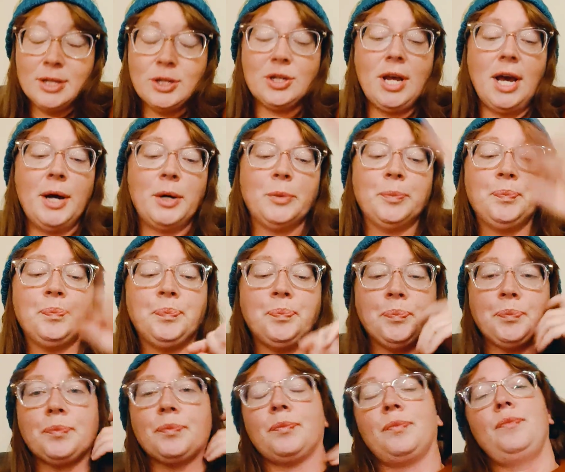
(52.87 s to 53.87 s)
So
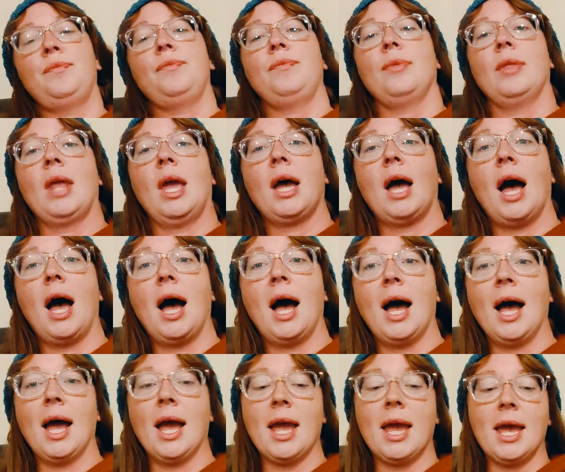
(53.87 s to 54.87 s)

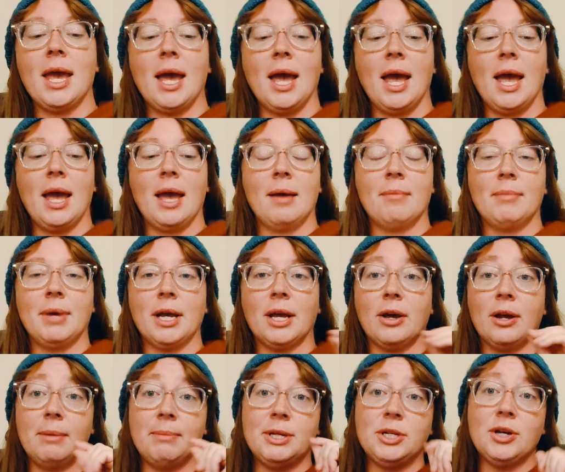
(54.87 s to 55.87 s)
I am
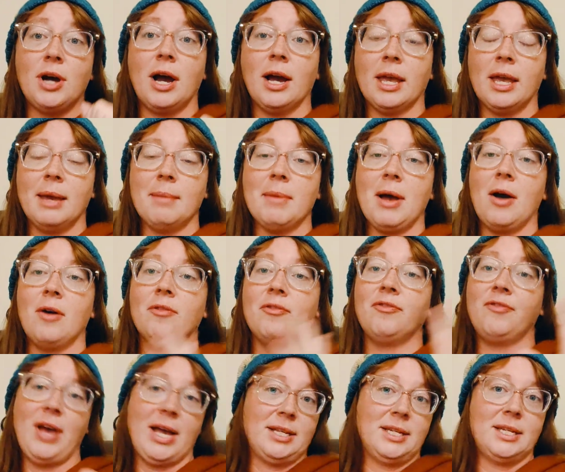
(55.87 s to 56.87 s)
going to be talking
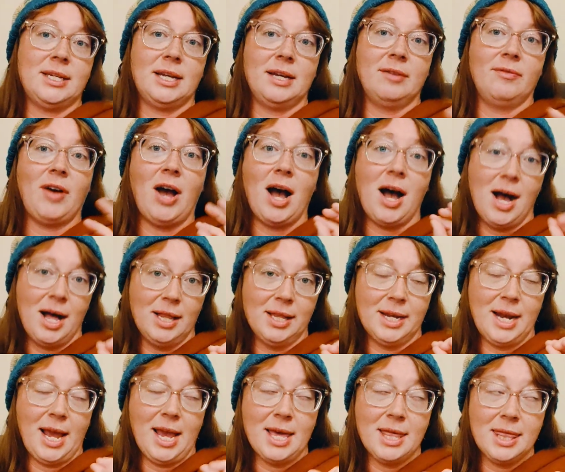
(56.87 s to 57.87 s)
about festive
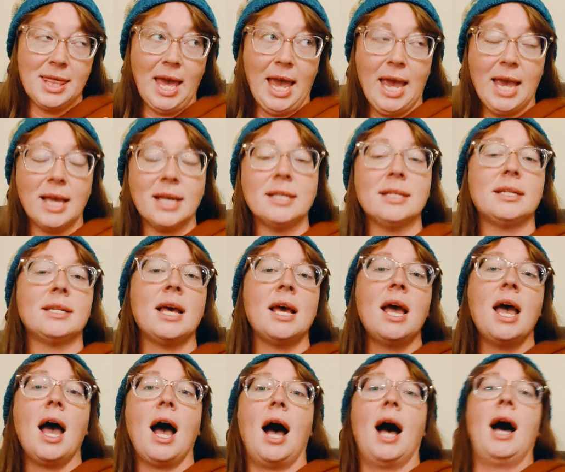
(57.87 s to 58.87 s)
holiday things.
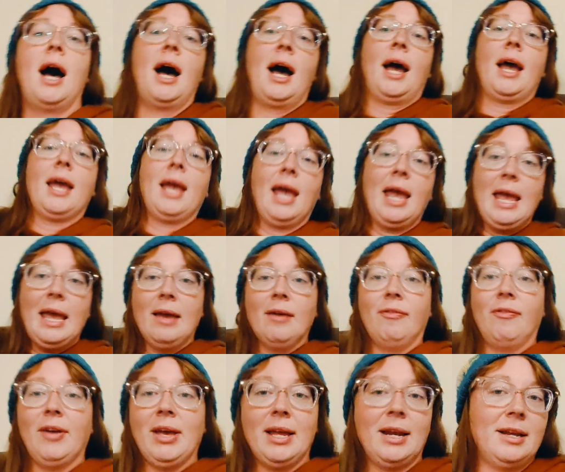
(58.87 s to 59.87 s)

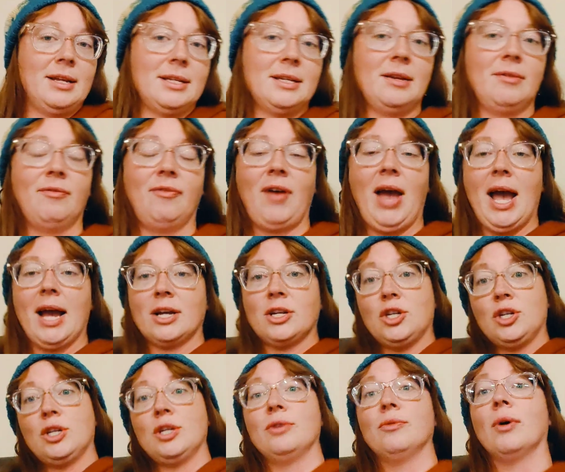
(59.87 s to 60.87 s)
If it is in
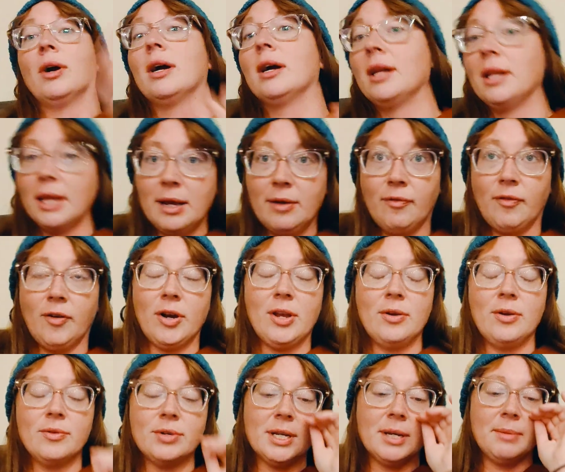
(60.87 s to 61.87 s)
fact too early for
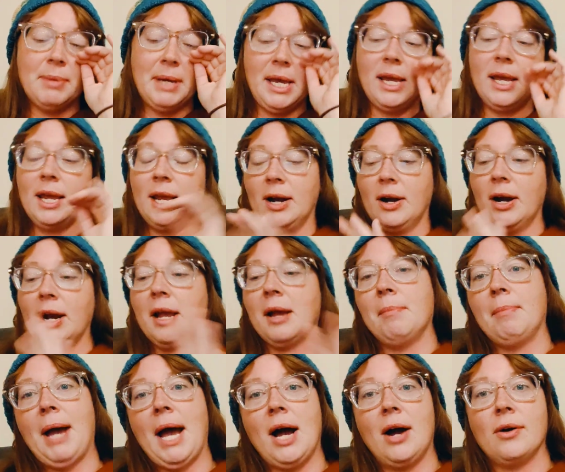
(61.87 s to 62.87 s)
you to be hearing
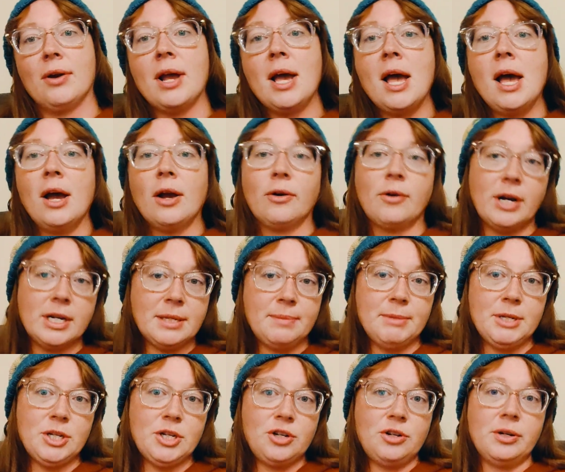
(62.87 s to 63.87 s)
about
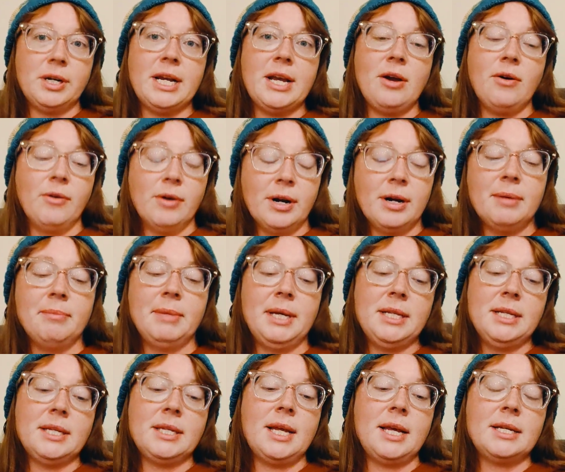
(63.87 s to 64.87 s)
Christmas tree
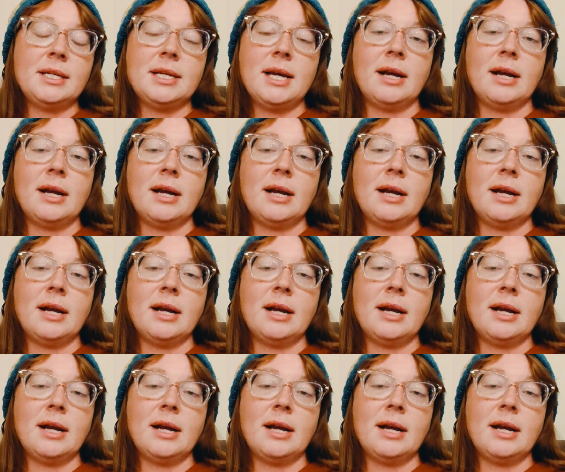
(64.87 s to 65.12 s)
ornaments and